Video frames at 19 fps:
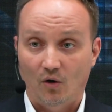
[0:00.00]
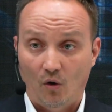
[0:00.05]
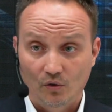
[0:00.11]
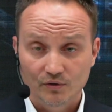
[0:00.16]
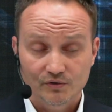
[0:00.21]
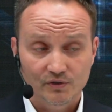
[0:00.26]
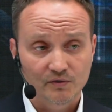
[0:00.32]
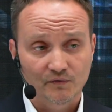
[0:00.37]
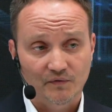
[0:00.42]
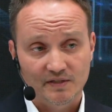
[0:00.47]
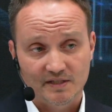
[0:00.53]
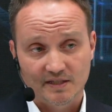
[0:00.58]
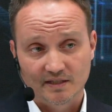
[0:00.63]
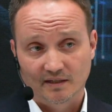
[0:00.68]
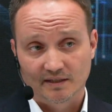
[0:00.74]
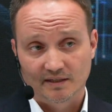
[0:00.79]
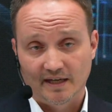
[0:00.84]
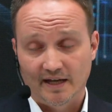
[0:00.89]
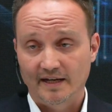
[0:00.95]
also
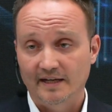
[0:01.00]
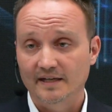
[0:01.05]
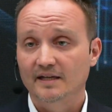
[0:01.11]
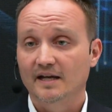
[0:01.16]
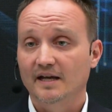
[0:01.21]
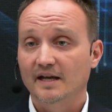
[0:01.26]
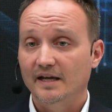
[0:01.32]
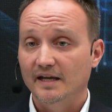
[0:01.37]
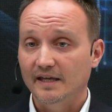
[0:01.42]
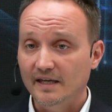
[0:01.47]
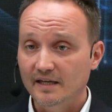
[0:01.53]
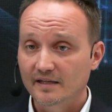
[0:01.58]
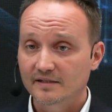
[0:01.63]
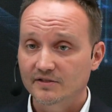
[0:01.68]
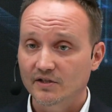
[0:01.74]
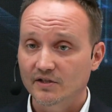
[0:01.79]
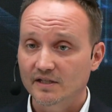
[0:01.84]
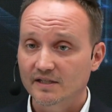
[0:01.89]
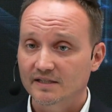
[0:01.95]
facilitating
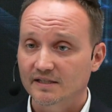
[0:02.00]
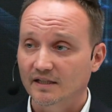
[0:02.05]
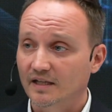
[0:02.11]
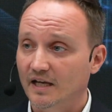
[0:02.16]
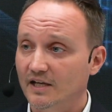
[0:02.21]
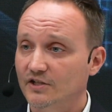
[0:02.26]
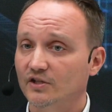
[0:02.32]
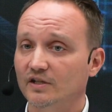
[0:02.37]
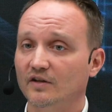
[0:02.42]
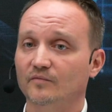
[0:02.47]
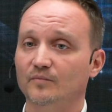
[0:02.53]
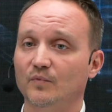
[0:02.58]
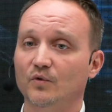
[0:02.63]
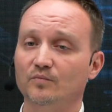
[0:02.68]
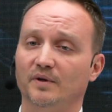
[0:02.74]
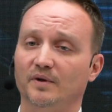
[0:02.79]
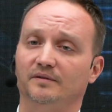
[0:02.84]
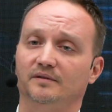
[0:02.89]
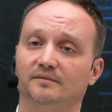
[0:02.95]
easier installation of
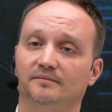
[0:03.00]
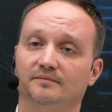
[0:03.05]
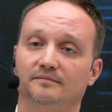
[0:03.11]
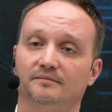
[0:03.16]
movement.